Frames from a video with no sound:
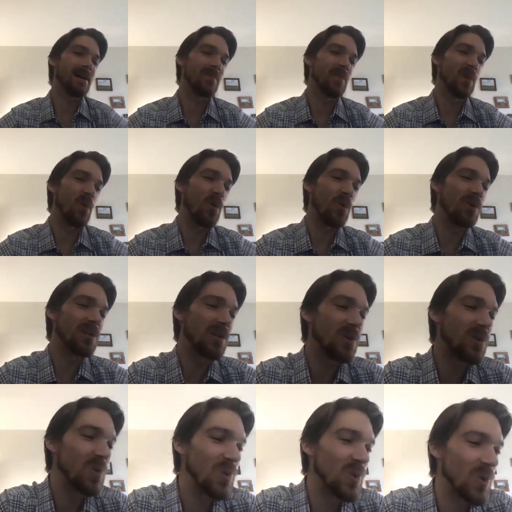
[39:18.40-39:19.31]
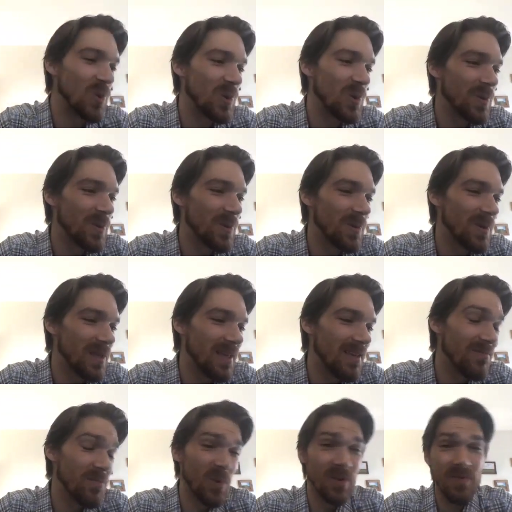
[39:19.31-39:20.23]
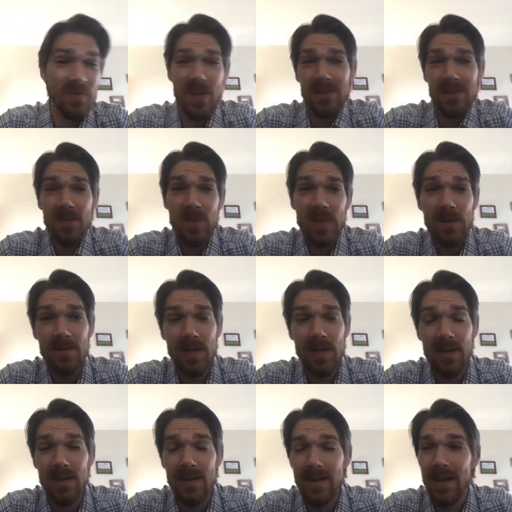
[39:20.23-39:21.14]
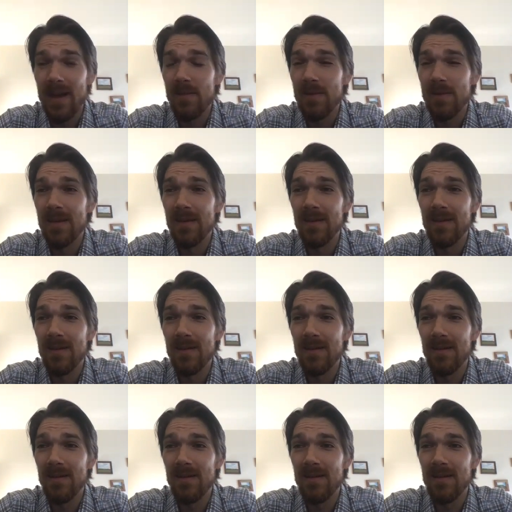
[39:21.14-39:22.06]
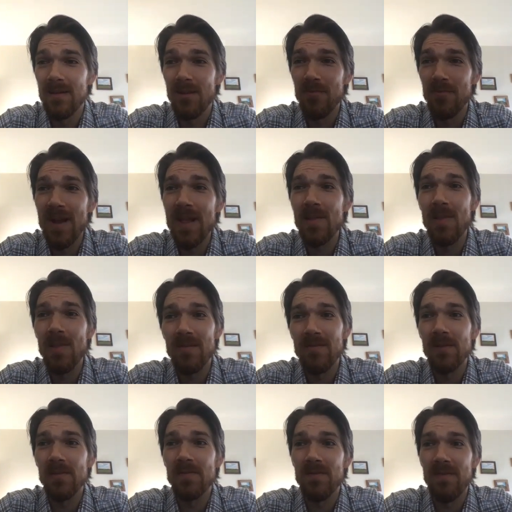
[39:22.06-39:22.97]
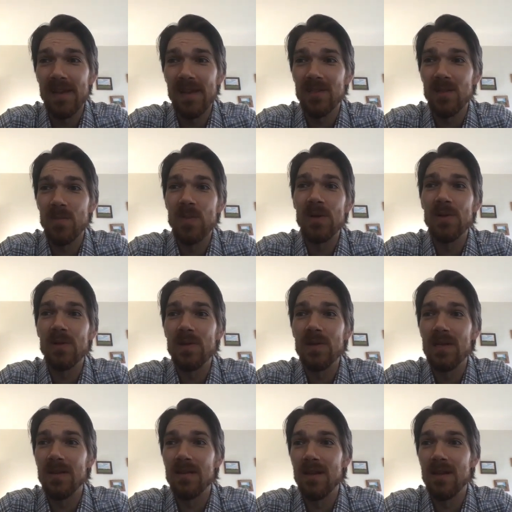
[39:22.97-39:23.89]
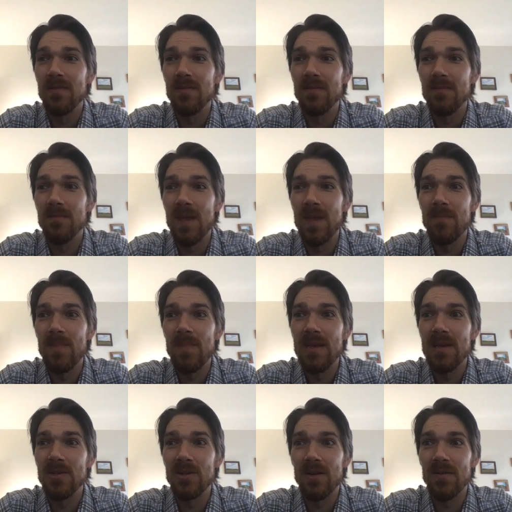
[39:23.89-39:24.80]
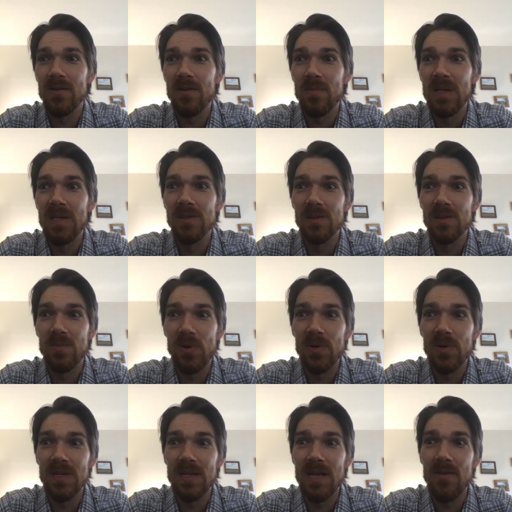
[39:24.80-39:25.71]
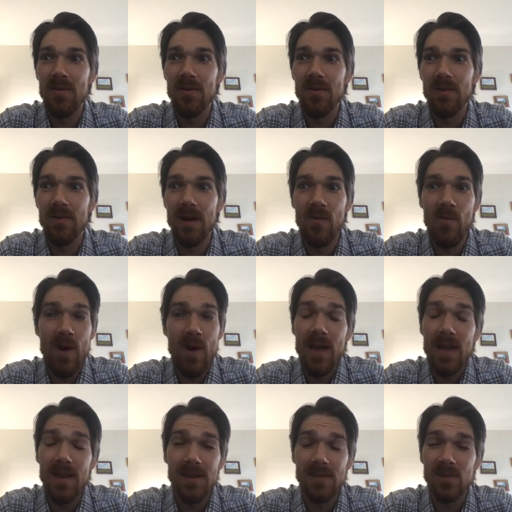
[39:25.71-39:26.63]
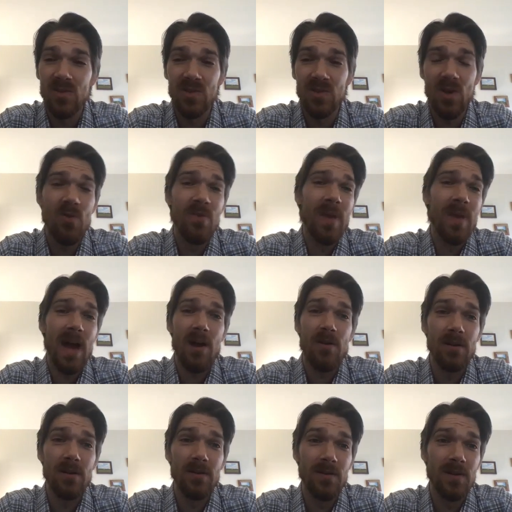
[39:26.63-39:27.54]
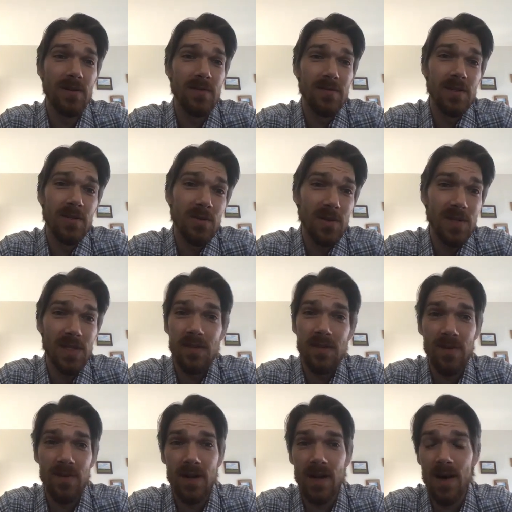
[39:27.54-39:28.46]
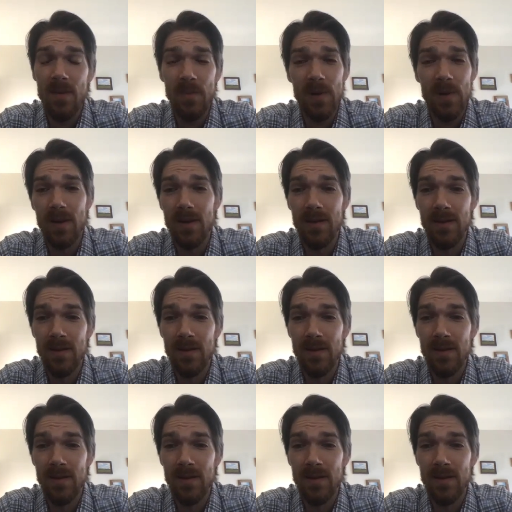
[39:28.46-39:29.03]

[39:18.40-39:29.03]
Or do you give more flexibility? And I think the right level of flexibility and making sure all the pieces pull together the right way is so empowering for individuals and for a company.